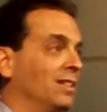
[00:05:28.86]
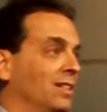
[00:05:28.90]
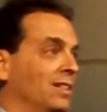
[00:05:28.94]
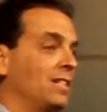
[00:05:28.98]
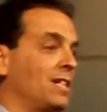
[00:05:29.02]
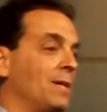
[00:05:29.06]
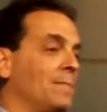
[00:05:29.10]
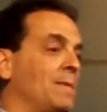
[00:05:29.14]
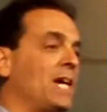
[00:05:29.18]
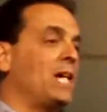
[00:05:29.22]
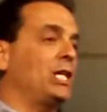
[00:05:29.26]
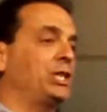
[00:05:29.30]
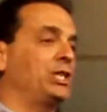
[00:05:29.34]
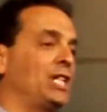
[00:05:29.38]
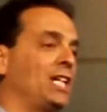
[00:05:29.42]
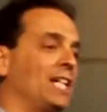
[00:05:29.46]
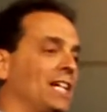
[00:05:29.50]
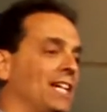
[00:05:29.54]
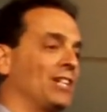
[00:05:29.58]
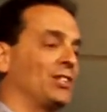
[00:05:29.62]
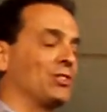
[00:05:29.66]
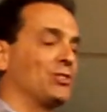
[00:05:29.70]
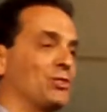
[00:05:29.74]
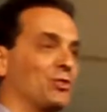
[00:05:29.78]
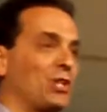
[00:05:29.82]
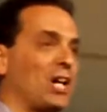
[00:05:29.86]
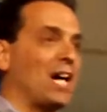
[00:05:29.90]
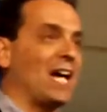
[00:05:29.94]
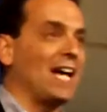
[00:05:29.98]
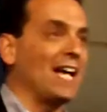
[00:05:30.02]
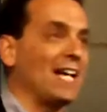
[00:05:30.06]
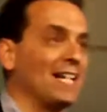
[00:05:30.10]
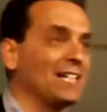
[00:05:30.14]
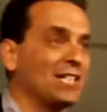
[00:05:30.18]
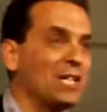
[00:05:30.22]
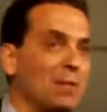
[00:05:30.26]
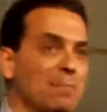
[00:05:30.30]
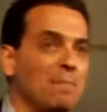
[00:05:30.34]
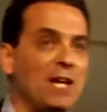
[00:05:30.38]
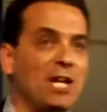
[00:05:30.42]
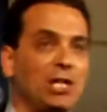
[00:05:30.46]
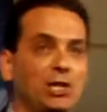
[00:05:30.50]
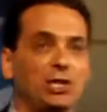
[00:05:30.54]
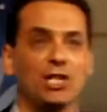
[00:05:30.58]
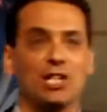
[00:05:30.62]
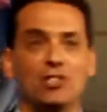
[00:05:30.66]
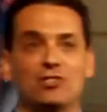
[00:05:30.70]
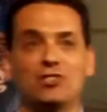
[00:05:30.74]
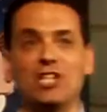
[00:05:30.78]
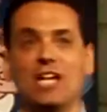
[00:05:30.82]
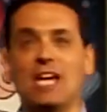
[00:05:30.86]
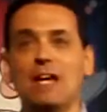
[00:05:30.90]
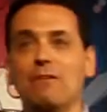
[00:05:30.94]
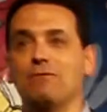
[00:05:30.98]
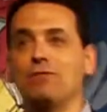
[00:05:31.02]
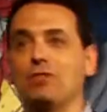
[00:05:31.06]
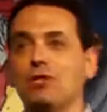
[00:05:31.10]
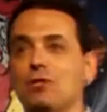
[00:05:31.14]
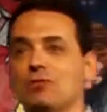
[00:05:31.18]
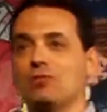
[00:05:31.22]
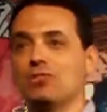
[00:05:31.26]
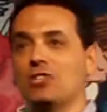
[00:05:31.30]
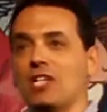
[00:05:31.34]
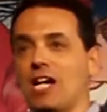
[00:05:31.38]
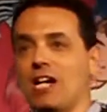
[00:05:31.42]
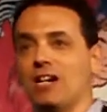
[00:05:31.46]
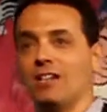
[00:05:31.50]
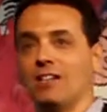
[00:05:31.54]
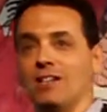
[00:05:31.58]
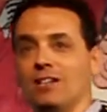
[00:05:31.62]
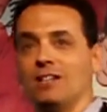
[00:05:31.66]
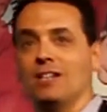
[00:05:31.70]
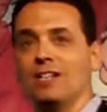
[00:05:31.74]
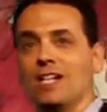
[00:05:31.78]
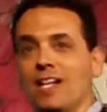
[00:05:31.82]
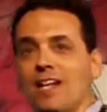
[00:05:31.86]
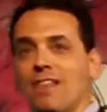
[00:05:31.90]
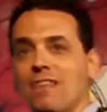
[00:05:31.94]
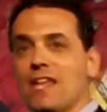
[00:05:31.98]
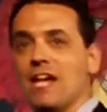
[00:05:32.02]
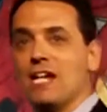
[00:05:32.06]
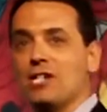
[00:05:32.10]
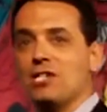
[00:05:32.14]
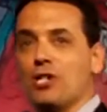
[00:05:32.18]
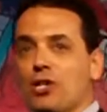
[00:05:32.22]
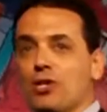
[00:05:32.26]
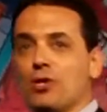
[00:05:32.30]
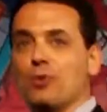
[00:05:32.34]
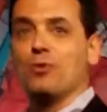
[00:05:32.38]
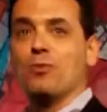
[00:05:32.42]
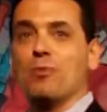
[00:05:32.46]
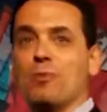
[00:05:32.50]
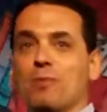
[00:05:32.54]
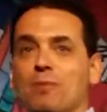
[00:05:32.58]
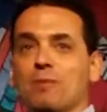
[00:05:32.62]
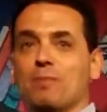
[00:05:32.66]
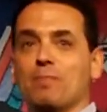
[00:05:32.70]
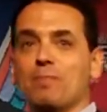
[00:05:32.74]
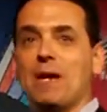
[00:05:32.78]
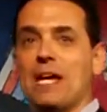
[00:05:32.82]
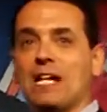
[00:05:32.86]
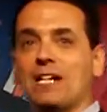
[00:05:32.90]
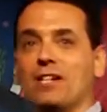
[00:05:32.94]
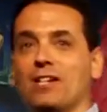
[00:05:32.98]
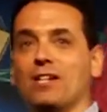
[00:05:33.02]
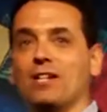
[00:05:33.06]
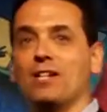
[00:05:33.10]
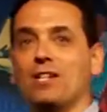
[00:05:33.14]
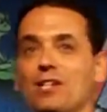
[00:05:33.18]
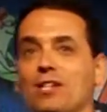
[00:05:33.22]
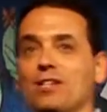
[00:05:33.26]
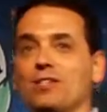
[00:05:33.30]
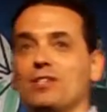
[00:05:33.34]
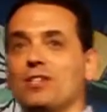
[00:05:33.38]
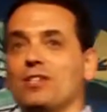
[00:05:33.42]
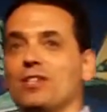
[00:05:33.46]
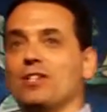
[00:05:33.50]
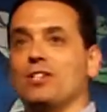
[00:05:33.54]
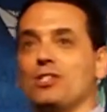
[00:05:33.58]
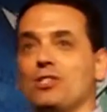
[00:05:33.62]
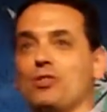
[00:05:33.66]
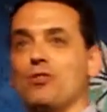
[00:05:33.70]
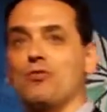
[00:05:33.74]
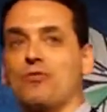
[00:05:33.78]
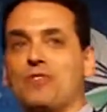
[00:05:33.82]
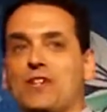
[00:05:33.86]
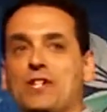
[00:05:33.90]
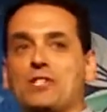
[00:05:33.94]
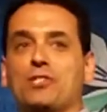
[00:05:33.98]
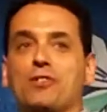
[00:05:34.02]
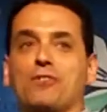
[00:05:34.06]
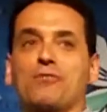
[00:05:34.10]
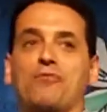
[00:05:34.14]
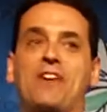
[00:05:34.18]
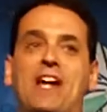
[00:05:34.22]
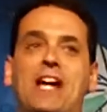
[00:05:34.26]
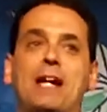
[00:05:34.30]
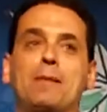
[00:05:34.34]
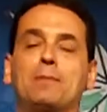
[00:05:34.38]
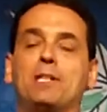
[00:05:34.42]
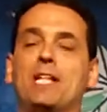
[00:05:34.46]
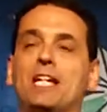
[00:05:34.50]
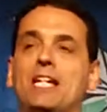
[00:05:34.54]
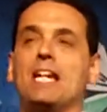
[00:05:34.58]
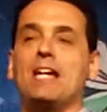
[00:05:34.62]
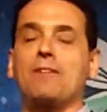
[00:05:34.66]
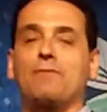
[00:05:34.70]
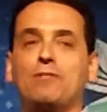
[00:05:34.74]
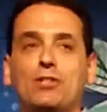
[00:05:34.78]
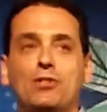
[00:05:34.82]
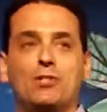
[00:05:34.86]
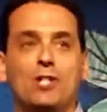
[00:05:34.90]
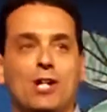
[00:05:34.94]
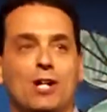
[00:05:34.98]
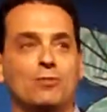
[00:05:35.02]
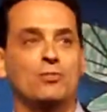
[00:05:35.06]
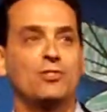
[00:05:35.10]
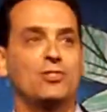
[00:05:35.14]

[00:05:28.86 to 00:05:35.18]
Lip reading: Commissions, right, commissions. If you sell, then you feed your family. If you don't